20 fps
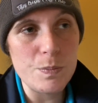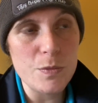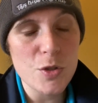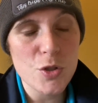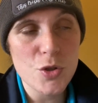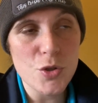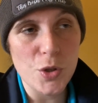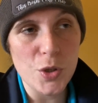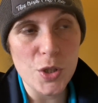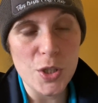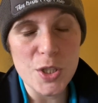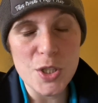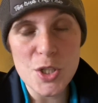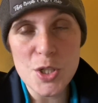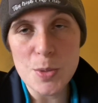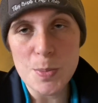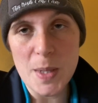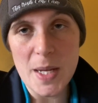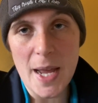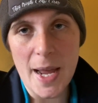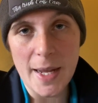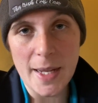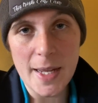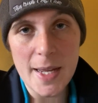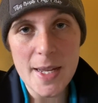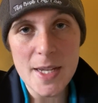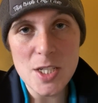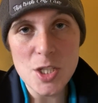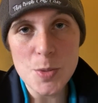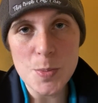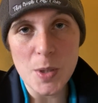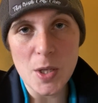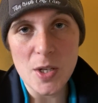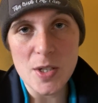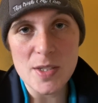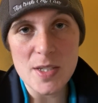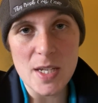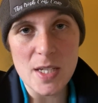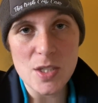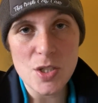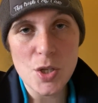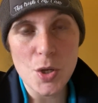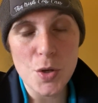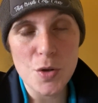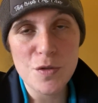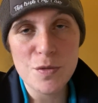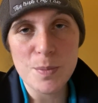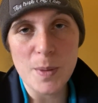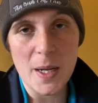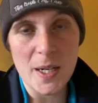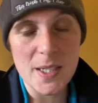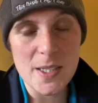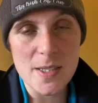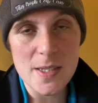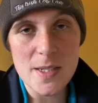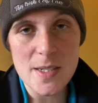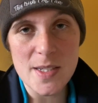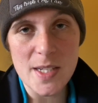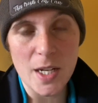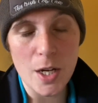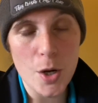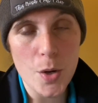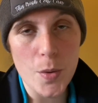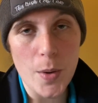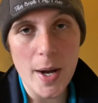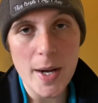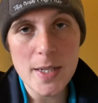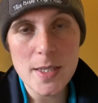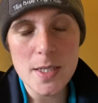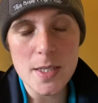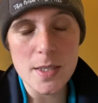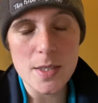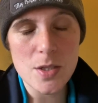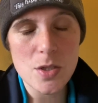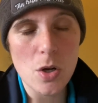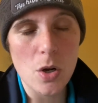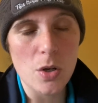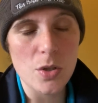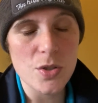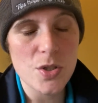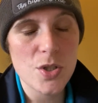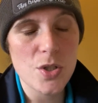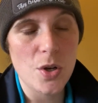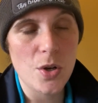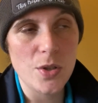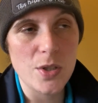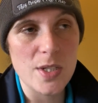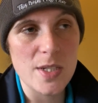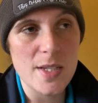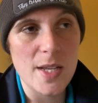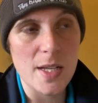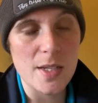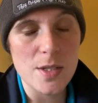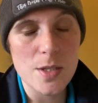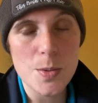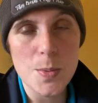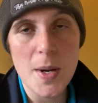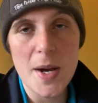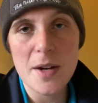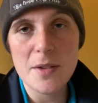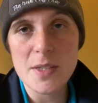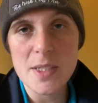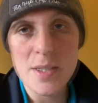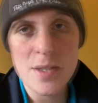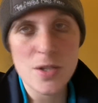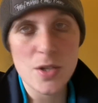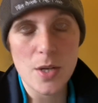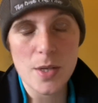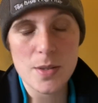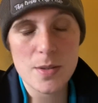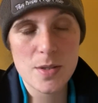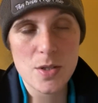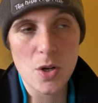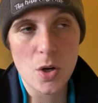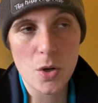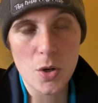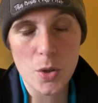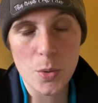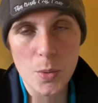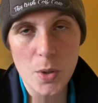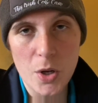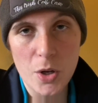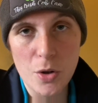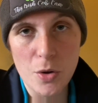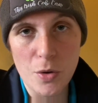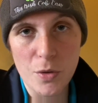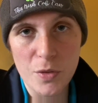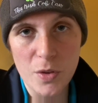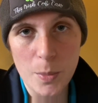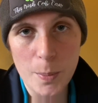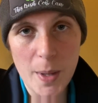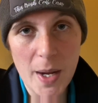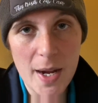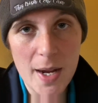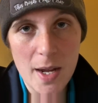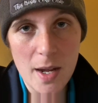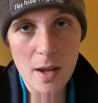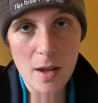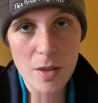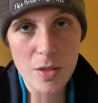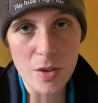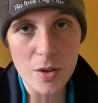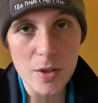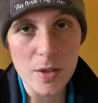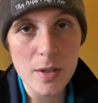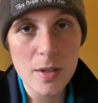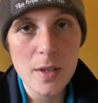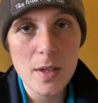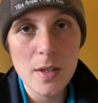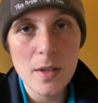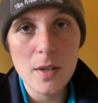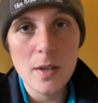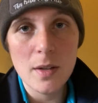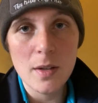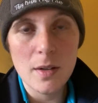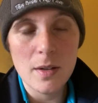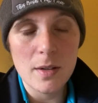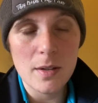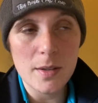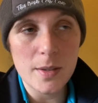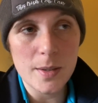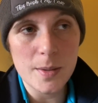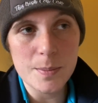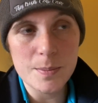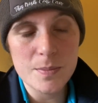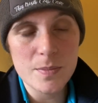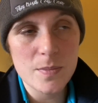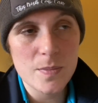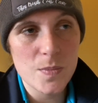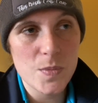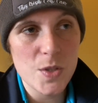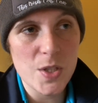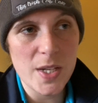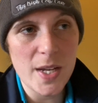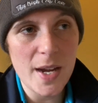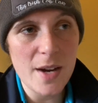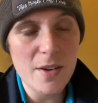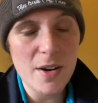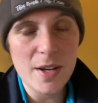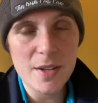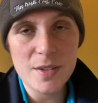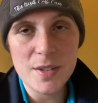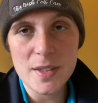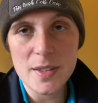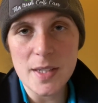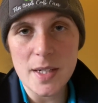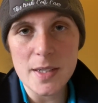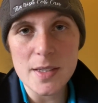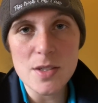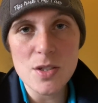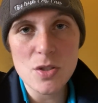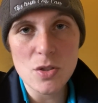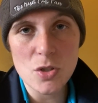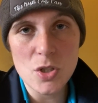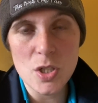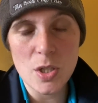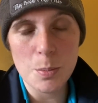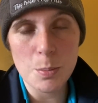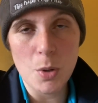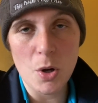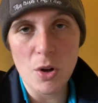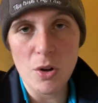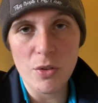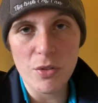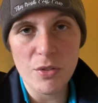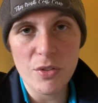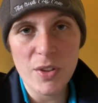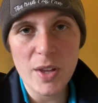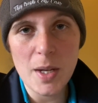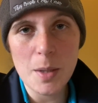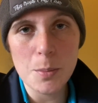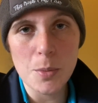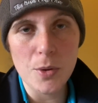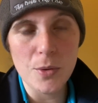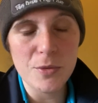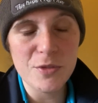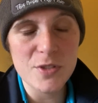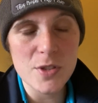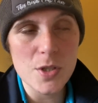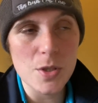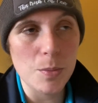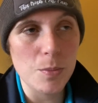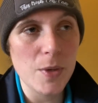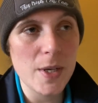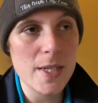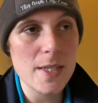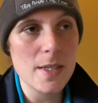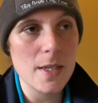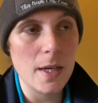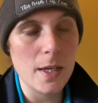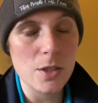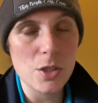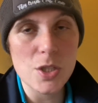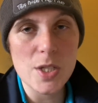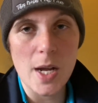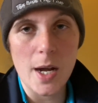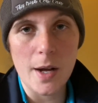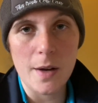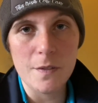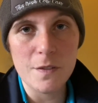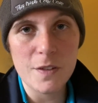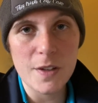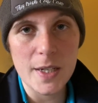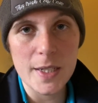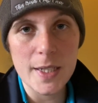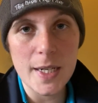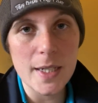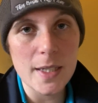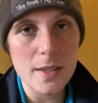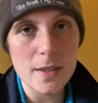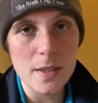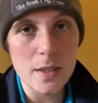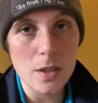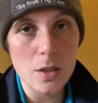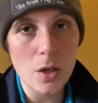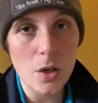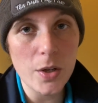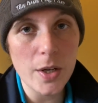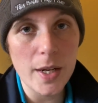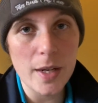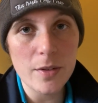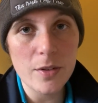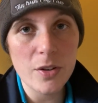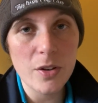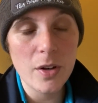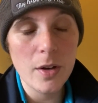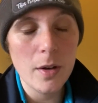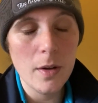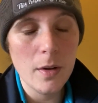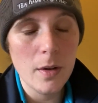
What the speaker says: struggling to be engaged because its hoof balance is incorrect and it's caused soreness elsewhere, it's not going to work over the back either. So yeah, I think that is such an important thing, but for some reason I just can't find anything on it.